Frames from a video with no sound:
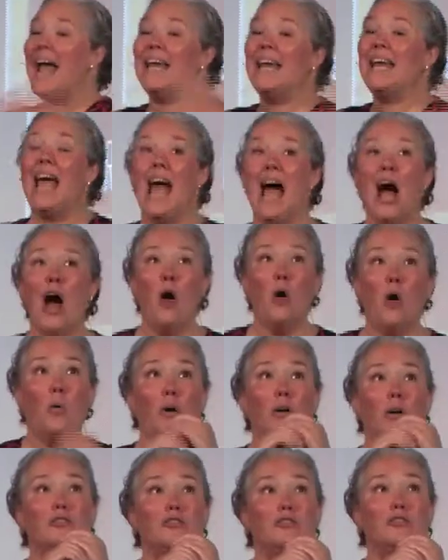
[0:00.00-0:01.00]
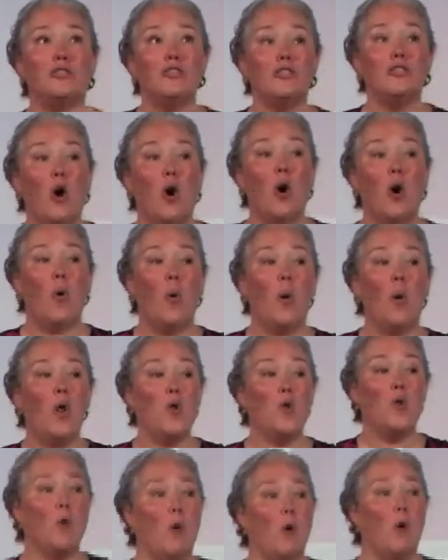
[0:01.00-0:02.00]
And how so
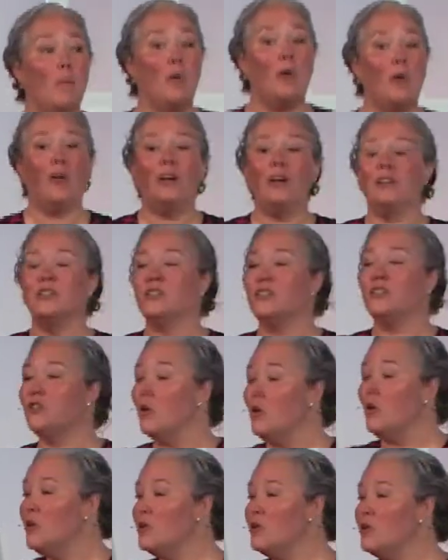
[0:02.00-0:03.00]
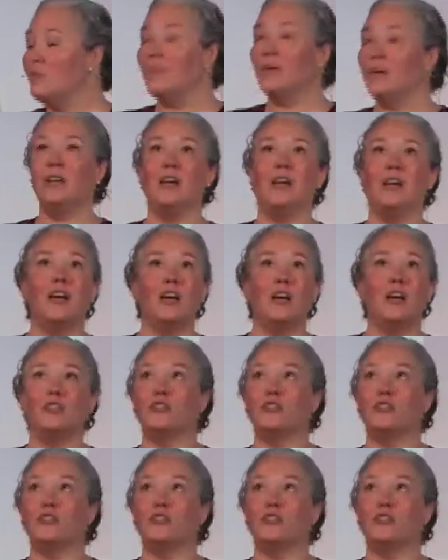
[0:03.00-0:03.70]
normal, so human,